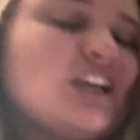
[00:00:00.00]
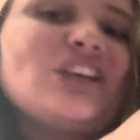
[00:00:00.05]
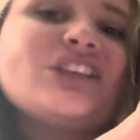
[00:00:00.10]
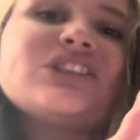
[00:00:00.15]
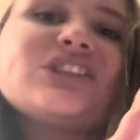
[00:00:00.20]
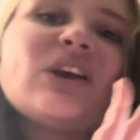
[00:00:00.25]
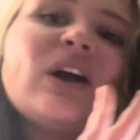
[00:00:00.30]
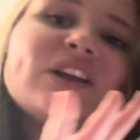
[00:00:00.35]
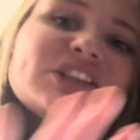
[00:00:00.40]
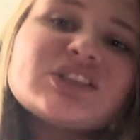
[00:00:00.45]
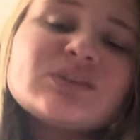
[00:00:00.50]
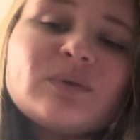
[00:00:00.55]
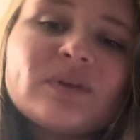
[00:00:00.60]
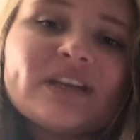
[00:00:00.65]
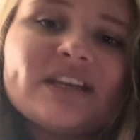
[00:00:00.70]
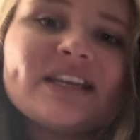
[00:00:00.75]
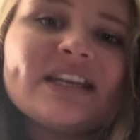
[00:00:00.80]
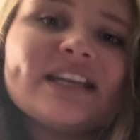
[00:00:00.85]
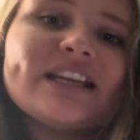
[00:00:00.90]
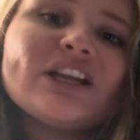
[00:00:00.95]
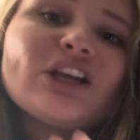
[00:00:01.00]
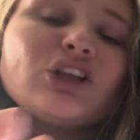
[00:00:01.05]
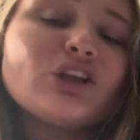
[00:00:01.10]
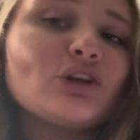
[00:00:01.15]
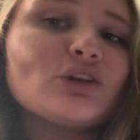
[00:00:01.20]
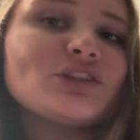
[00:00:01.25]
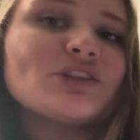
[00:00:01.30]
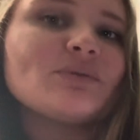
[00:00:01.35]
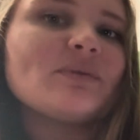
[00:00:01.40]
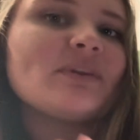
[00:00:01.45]
So I just wanted, in
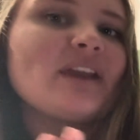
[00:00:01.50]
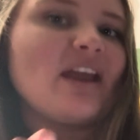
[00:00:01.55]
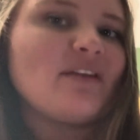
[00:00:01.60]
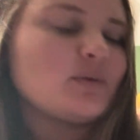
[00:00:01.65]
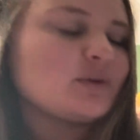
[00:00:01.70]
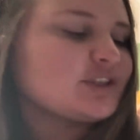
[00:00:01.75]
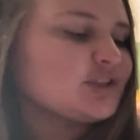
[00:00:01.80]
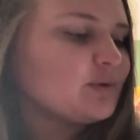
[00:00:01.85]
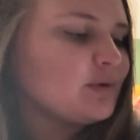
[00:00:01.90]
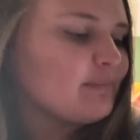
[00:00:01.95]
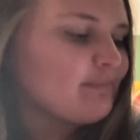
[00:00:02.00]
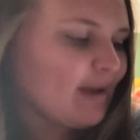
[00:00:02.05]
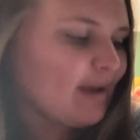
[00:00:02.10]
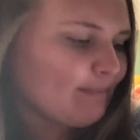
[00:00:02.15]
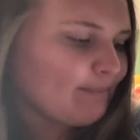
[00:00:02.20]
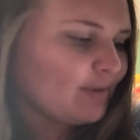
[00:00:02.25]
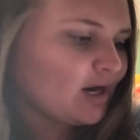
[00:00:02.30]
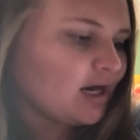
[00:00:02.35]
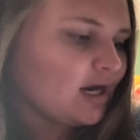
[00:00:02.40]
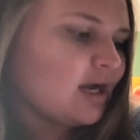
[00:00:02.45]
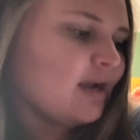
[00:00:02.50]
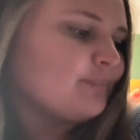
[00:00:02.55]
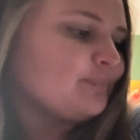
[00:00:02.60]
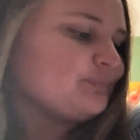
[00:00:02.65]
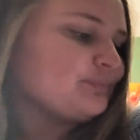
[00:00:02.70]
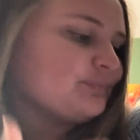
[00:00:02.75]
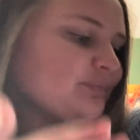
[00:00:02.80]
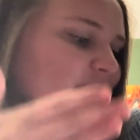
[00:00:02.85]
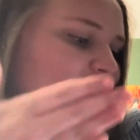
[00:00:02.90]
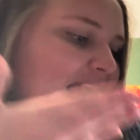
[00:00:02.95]
conclusion, want everyone to remember,
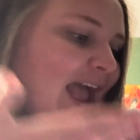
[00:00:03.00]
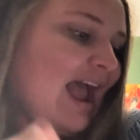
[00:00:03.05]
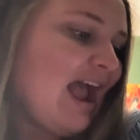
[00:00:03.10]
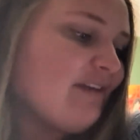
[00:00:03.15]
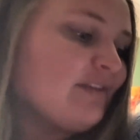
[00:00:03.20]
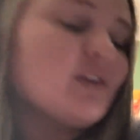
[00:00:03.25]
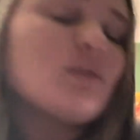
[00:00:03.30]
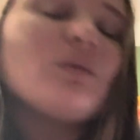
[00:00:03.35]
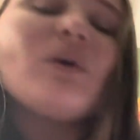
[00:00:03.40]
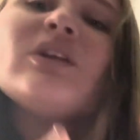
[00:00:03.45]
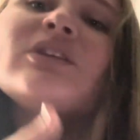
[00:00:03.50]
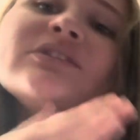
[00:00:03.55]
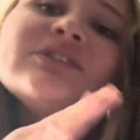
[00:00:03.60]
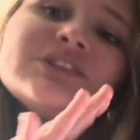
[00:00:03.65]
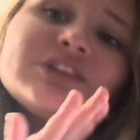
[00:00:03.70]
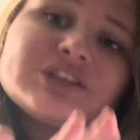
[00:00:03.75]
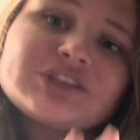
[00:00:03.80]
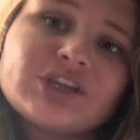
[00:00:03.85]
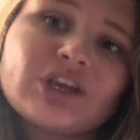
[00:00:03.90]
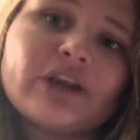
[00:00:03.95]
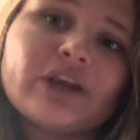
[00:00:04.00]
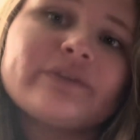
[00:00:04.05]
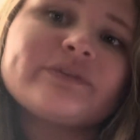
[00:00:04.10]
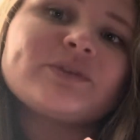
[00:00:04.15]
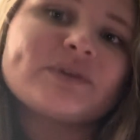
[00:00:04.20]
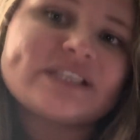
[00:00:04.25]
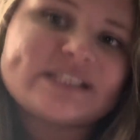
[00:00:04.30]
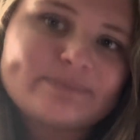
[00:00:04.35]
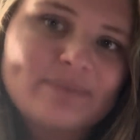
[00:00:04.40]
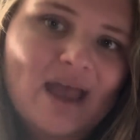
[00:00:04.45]
everyone deserves
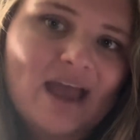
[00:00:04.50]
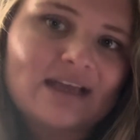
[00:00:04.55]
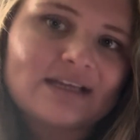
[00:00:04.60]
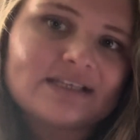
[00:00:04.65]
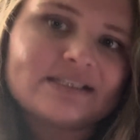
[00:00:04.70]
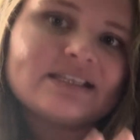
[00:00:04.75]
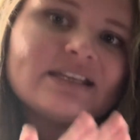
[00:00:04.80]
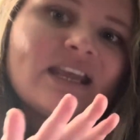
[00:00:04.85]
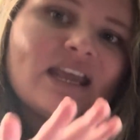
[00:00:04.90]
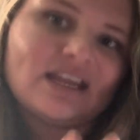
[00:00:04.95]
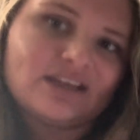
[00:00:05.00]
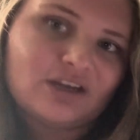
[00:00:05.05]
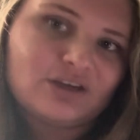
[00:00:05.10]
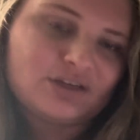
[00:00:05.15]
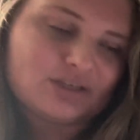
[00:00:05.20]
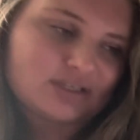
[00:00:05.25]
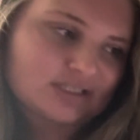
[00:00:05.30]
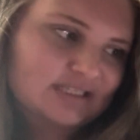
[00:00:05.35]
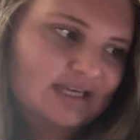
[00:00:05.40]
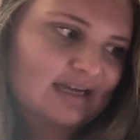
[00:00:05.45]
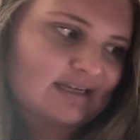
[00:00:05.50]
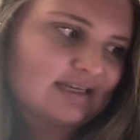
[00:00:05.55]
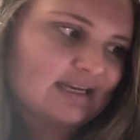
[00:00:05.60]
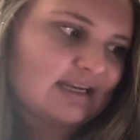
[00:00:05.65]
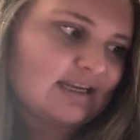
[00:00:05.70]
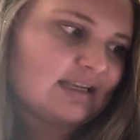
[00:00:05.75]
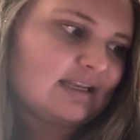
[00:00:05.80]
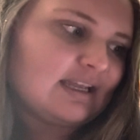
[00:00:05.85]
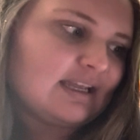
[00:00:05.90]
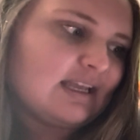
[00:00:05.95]
respect and
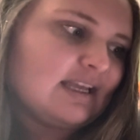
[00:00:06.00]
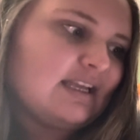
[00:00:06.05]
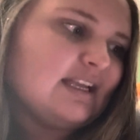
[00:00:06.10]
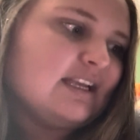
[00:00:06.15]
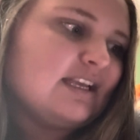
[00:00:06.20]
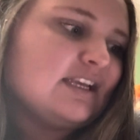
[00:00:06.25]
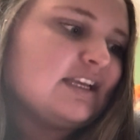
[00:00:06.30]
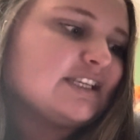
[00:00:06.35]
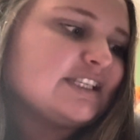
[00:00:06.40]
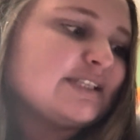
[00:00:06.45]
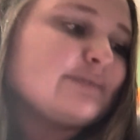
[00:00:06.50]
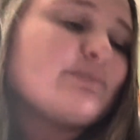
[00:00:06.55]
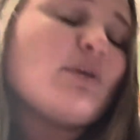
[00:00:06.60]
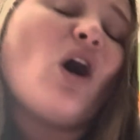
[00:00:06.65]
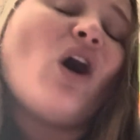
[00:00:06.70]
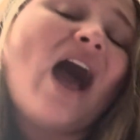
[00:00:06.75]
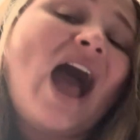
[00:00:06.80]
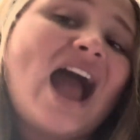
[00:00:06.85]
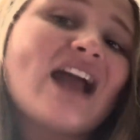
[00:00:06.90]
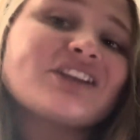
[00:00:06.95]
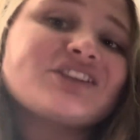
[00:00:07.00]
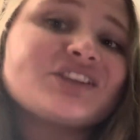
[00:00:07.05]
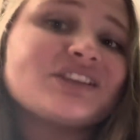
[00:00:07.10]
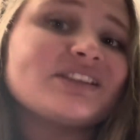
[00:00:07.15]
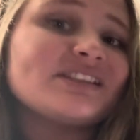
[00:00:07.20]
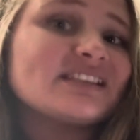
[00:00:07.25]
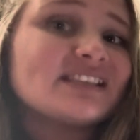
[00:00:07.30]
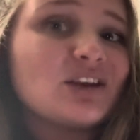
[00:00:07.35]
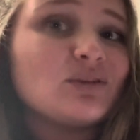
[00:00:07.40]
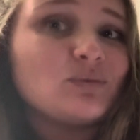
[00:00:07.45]
understanding. Small
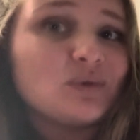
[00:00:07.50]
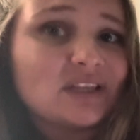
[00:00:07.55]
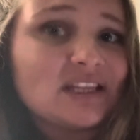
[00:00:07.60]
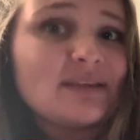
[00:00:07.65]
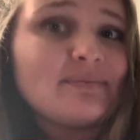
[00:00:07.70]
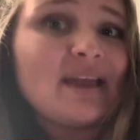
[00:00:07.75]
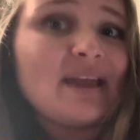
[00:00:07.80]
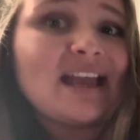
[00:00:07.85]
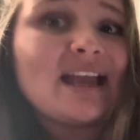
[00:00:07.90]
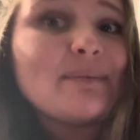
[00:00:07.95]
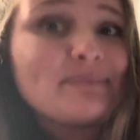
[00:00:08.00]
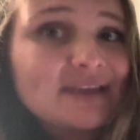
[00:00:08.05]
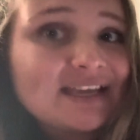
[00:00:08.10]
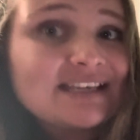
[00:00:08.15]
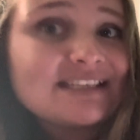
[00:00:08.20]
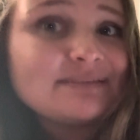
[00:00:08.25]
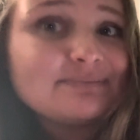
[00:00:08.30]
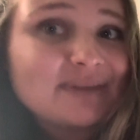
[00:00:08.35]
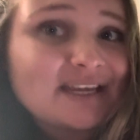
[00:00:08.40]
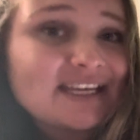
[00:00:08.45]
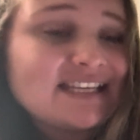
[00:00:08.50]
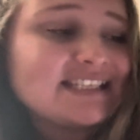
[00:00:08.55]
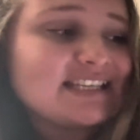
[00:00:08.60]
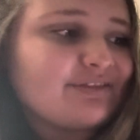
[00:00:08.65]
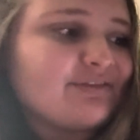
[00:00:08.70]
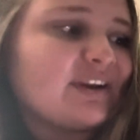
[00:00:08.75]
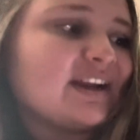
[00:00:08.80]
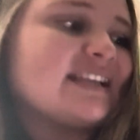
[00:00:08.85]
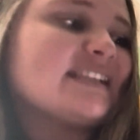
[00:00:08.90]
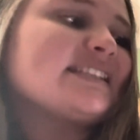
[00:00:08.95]
actions can really make a big, big
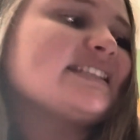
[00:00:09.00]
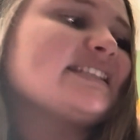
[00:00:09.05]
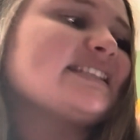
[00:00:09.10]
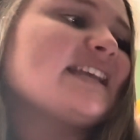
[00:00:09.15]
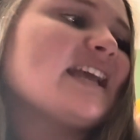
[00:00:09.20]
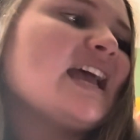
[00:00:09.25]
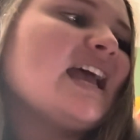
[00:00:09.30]
difference.